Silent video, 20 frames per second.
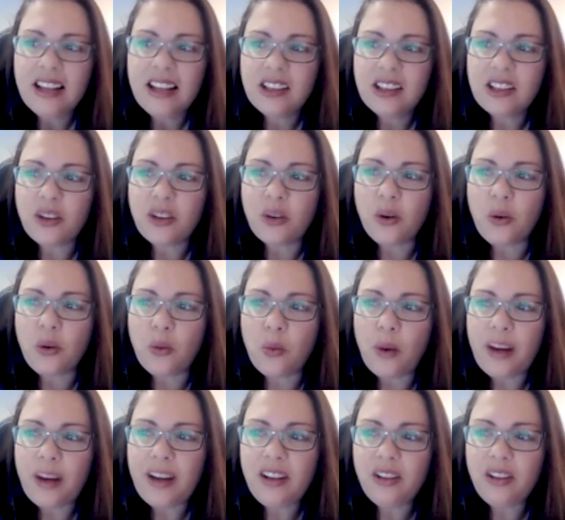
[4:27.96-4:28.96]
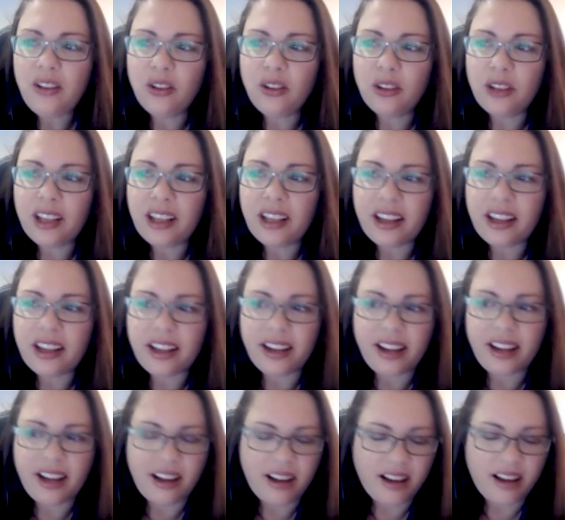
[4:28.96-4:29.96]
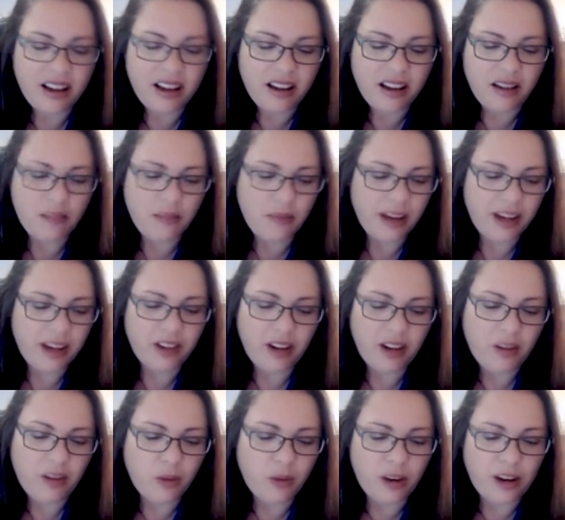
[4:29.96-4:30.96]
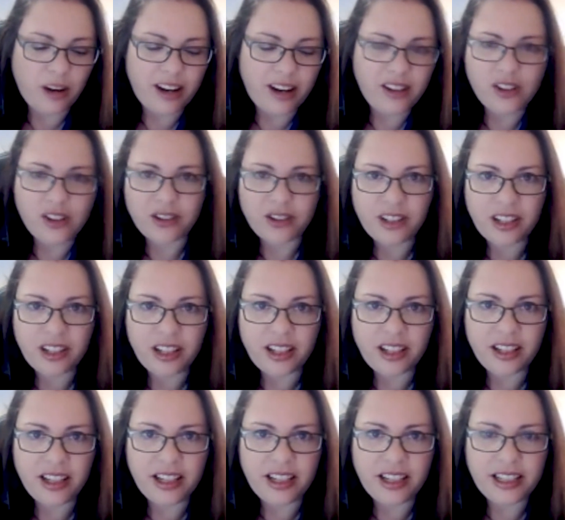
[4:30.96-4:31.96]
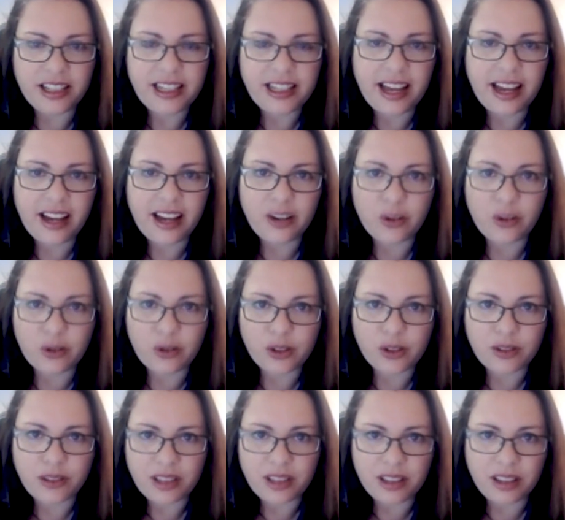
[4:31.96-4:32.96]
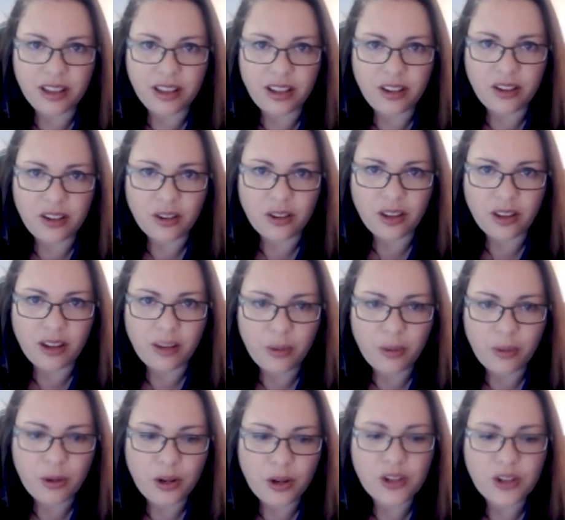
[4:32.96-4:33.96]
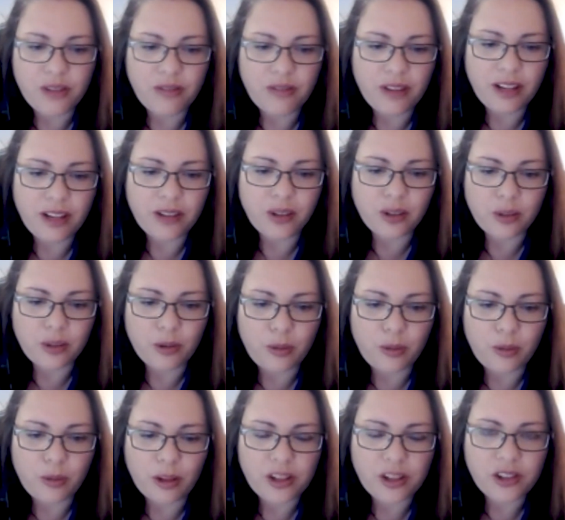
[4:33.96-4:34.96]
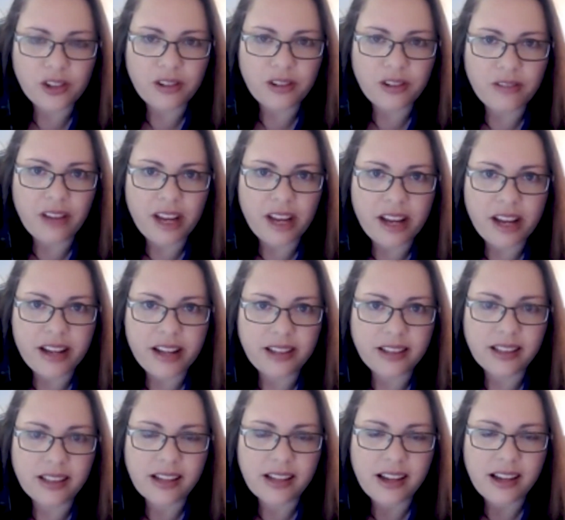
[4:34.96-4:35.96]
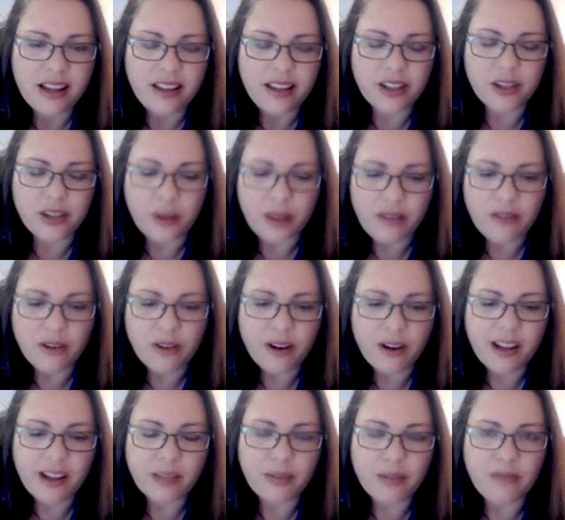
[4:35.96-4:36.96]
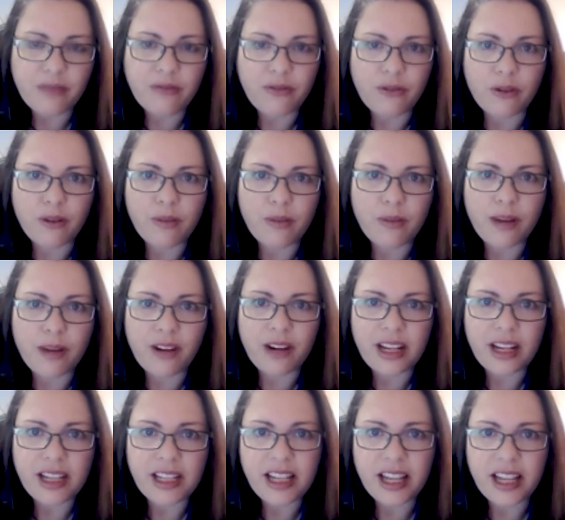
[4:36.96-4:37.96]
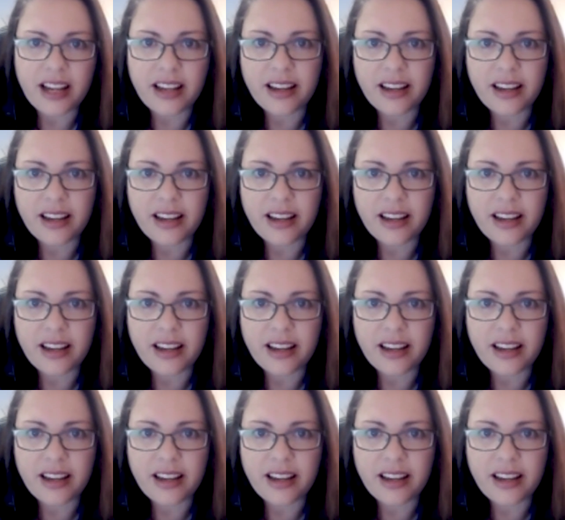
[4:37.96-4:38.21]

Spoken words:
So when you're looking at a migraine brain during an attack, or during, that prodrome phase or the premonitory phase, the 24 hours before a migraine attack